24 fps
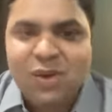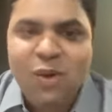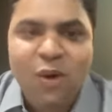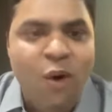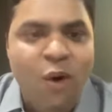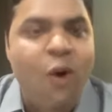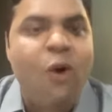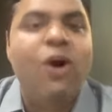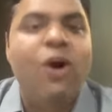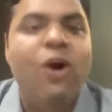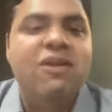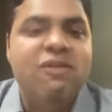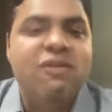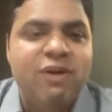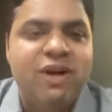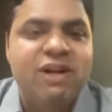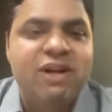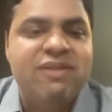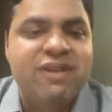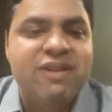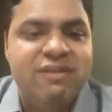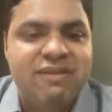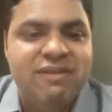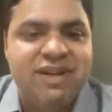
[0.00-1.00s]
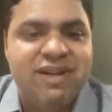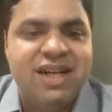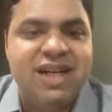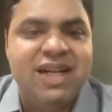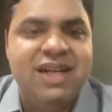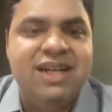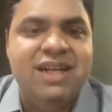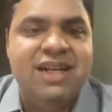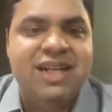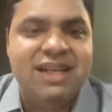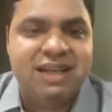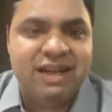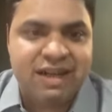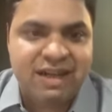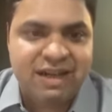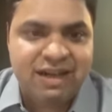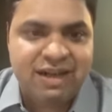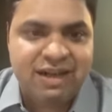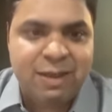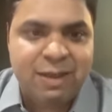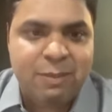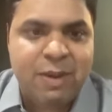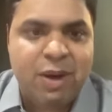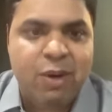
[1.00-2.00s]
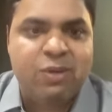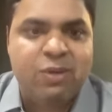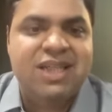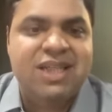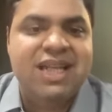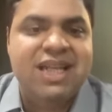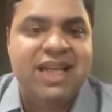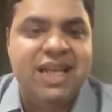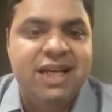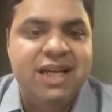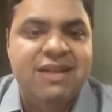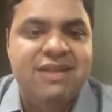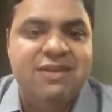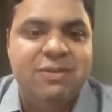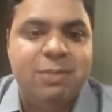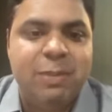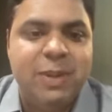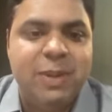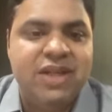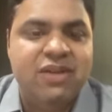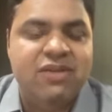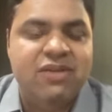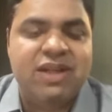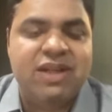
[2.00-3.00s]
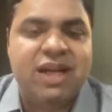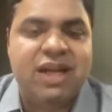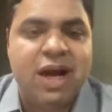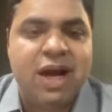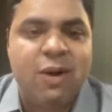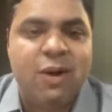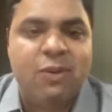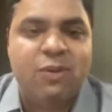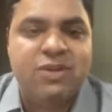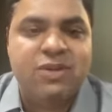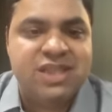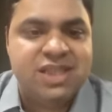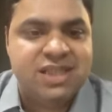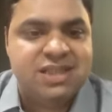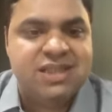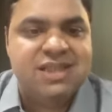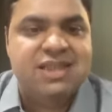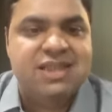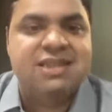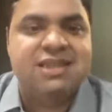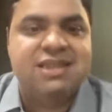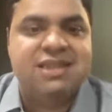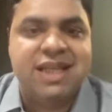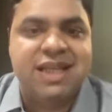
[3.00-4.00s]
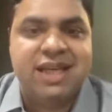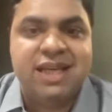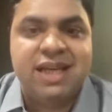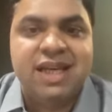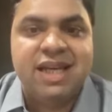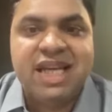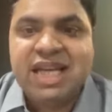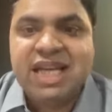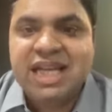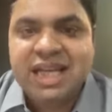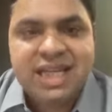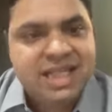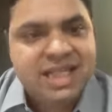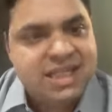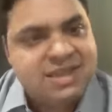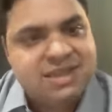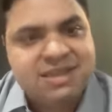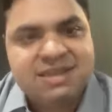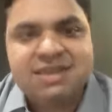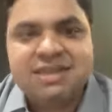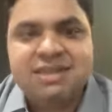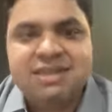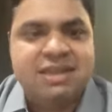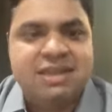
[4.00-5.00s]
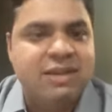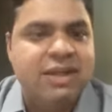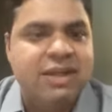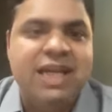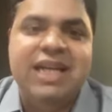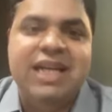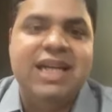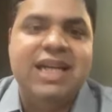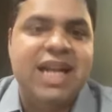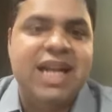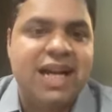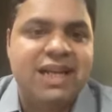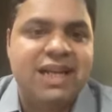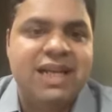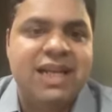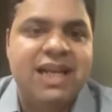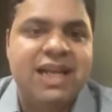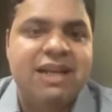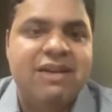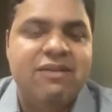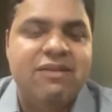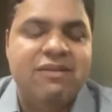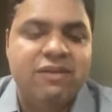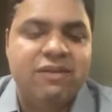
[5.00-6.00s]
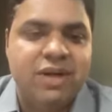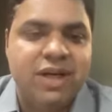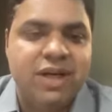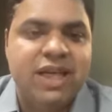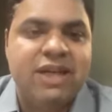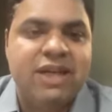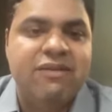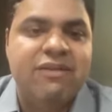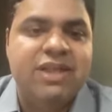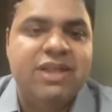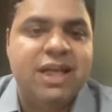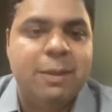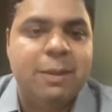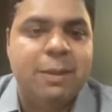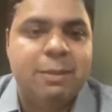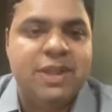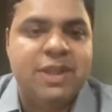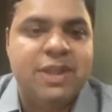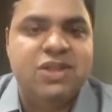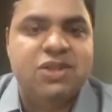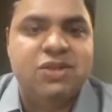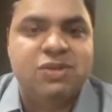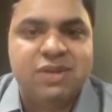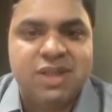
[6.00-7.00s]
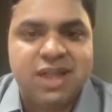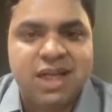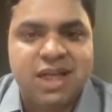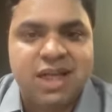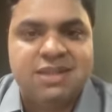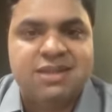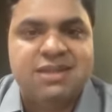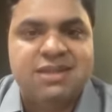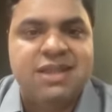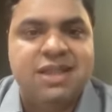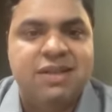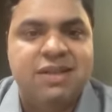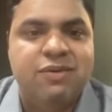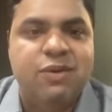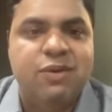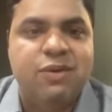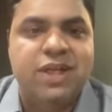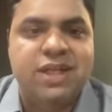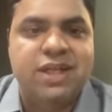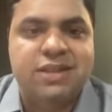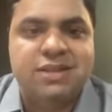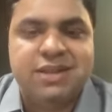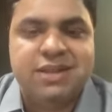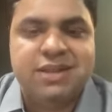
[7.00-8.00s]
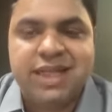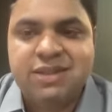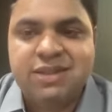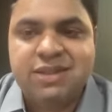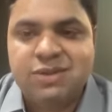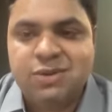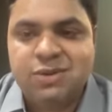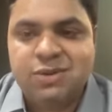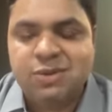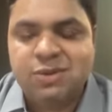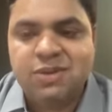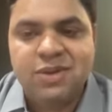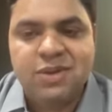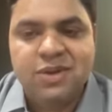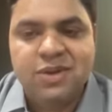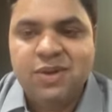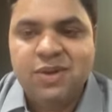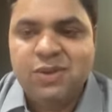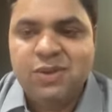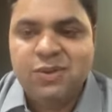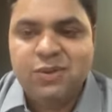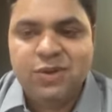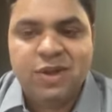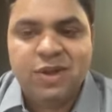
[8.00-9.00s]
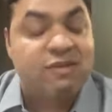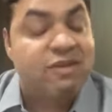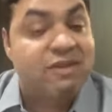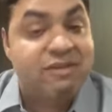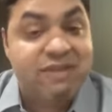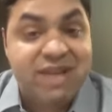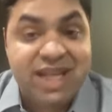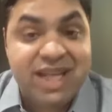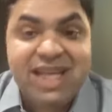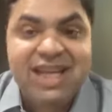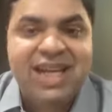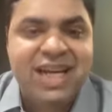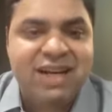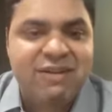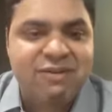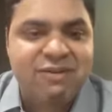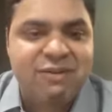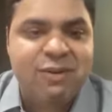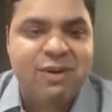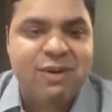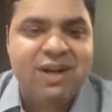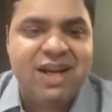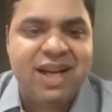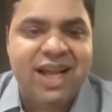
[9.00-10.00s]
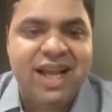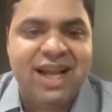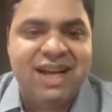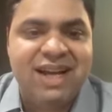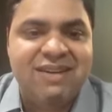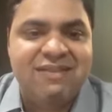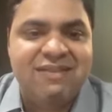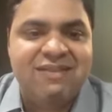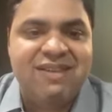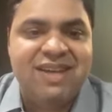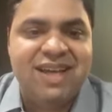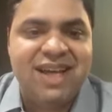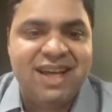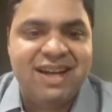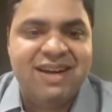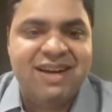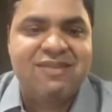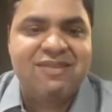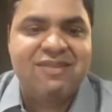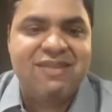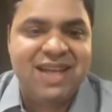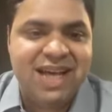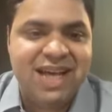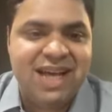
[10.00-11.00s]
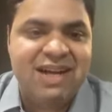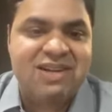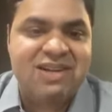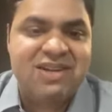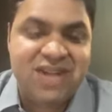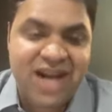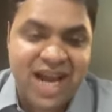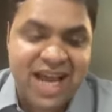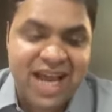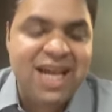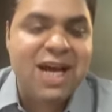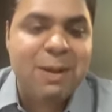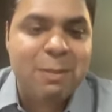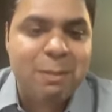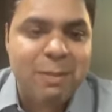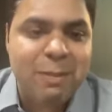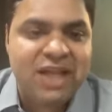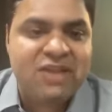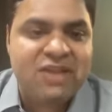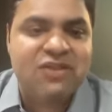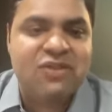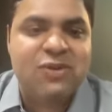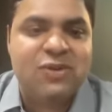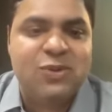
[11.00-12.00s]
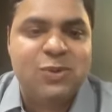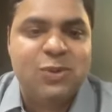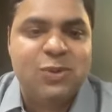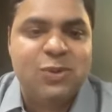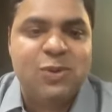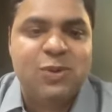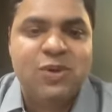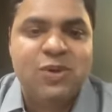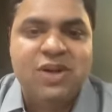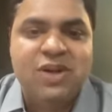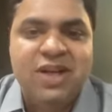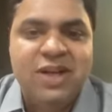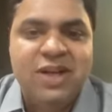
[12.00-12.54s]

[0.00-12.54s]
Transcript: all of what we've learned about the legal space and how GCs think is interacting, working with companies over the last 3-4 years, right? So we're very grateful, and we are trying our best to